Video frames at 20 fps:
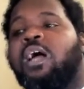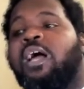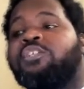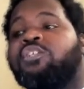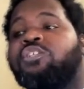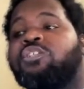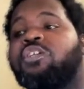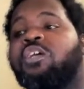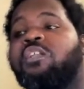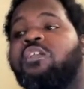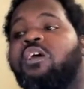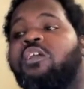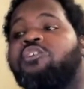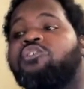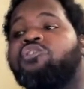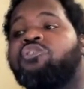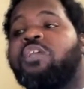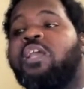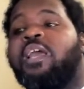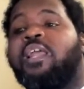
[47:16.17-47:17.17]
I just couldn't
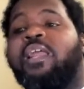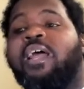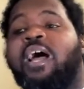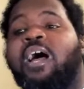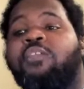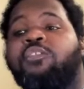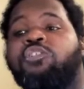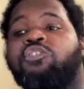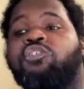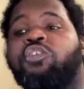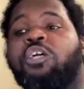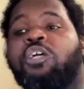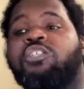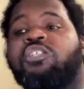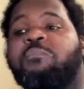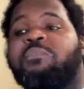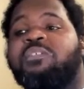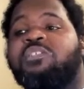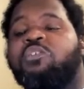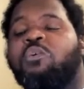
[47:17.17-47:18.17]
understand how the
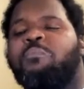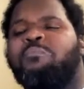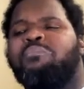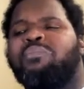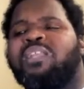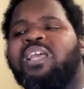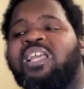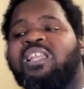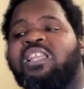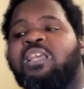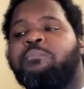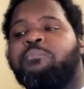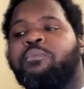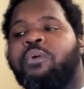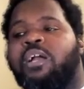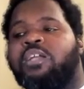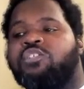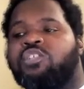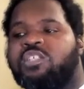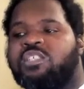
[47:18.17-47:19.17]
judge could be so blatantly
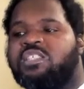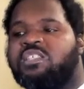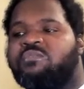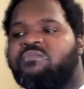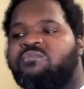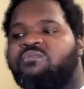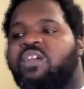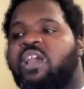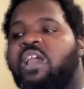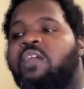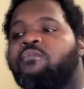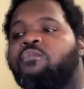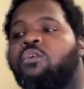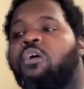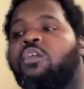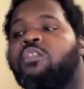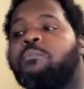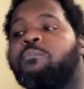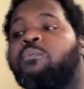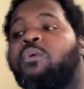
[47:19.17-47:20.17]
prejudiced in
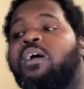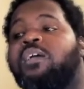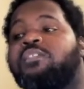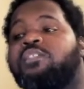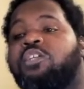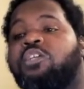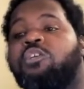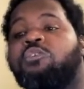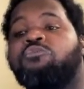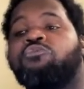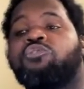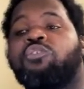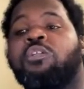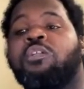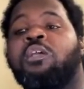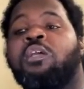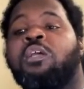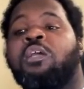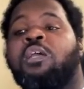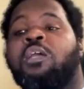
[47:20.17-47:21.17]
favor of the
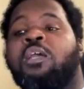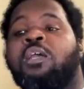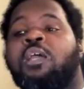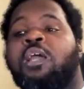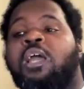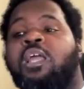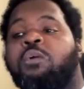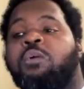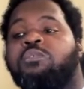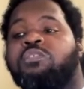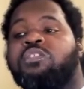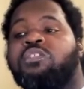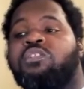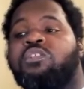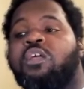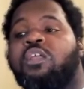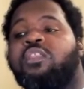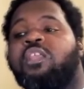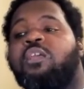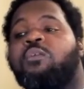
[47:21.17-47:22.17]
prosecution, and there was
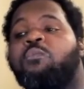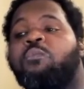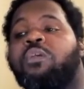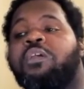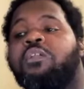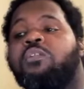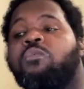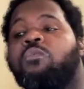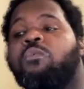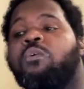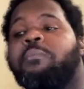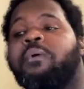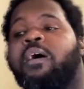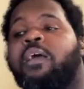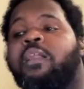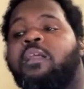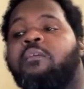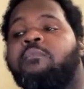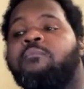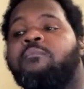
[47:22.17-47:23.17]
nothing we could do
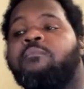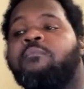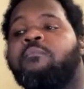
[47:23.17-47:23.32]
about it.